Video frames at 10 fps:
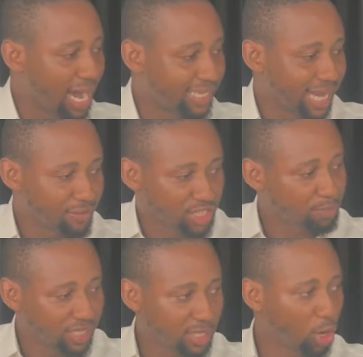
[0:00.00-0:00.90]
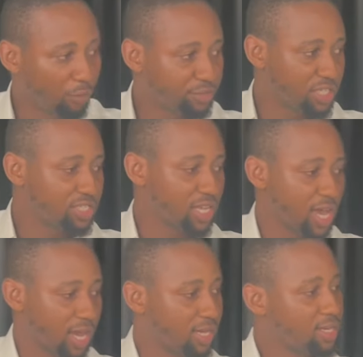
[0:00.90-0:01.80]
and I've explained a lot of things
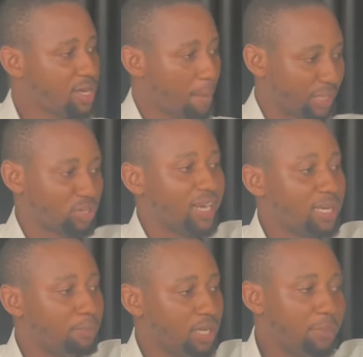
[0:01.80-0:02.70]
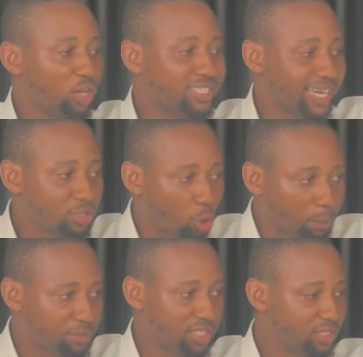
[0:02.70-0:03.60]
here, particularly about the red
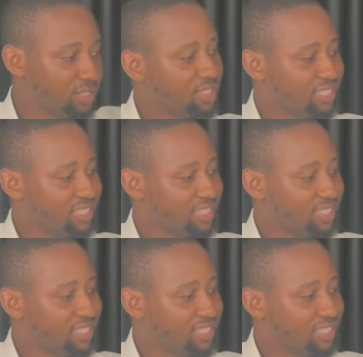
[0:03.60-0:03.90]
copy.